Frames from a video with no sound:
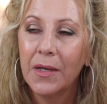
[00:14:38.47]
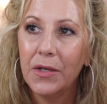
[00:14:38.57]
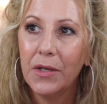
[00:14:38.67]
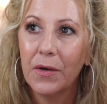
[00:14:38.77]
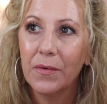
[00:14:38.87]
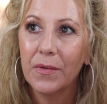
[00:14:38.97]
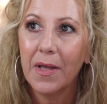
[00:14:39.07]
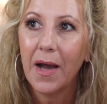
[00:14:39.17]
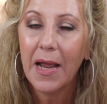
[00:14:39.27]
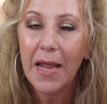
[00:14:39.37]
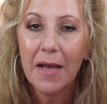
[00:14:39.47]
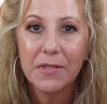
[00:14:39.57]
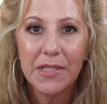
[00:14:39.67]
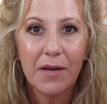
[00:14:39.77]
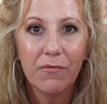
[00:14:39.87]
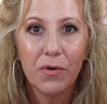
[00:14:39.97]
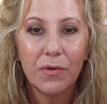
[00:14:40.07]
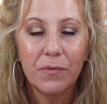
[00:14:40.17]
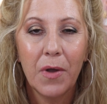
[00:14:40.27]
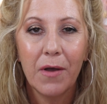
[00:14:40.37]
you know, I have
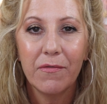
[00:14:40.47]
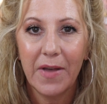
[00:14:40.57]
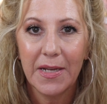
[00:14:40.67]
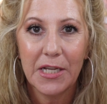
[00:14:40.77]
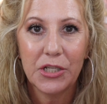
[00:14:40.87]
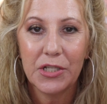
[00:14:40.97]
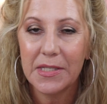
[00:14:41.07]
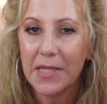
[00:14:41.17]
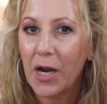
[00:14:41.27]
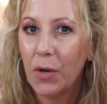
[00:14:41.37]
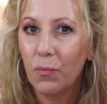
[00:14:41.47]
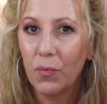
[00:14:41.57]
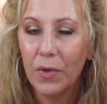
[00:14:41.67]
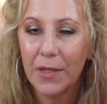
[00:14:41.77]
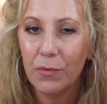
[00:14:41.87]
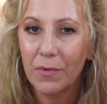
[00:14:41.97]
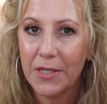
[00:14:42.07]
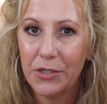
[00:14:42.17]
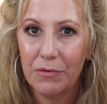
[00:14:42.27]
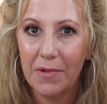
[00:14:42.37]
several foundations that I really,
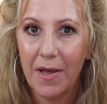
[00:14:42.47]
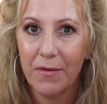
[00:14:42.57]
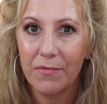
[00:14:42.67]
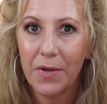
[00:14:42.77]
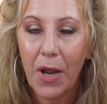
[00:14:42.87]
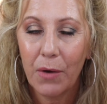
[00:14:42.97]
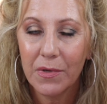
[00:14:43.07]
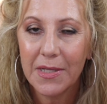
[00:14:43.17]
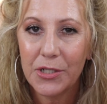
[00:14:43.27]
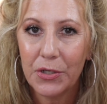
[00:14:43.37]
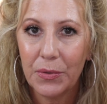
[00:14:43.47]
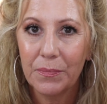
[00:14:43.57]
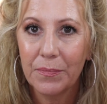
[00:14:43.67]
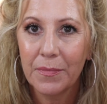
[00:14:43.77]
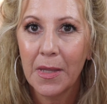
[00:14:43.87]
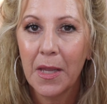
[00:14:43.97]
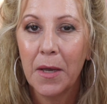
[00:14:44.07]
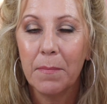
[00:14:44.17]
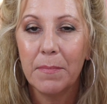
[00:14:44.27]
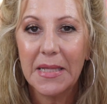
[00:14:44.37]
really do love. I really do.
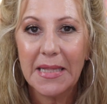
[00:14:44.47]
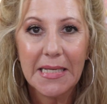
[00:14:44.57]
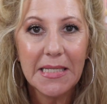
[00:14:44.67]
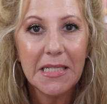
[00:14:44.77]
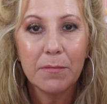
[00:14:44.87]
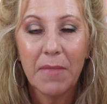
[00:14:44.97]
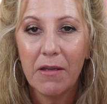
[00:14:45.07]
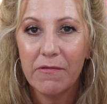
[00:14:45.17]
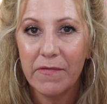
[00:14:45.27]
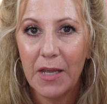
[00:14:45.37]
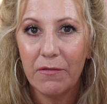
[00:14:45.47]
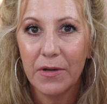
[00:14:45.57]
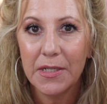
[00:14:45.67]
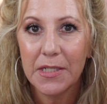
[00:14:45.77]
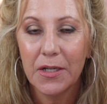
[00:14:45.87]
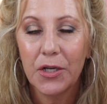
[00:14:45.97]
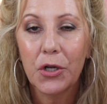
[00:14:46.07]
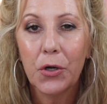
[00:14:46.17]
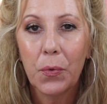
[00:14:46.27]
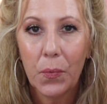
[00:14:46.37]
But this is my favorite
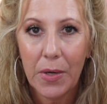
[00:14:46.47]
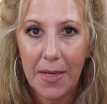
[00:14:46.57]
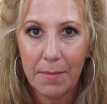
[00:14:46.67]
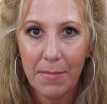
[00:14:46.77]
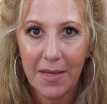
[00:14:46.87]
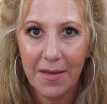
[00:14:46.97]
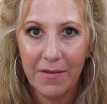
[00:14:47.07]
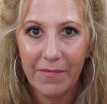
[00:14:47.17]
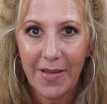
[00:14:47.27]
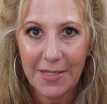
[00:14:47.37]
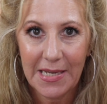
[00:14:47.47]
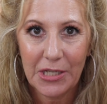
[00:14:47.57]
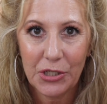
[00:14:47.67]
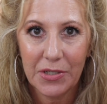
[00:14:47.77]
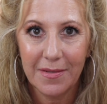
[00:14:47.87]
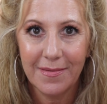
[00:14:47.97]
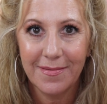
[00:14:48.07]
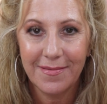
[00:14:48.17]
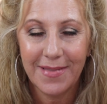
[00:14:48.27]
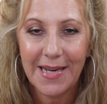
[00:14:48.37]
cream foundation
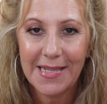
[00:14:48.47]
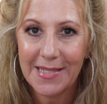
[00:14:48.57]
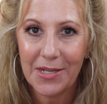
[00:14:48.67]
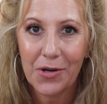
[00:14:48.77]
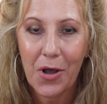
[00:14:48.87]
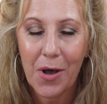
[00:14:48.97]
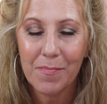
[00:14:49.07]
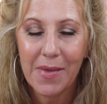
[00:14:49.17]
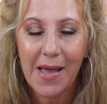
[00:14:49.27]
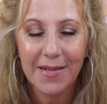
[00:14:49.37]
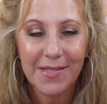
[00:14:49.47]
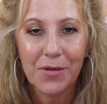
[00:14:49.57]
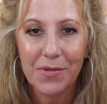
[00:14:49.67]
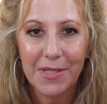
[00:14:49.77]
that is in a compact. So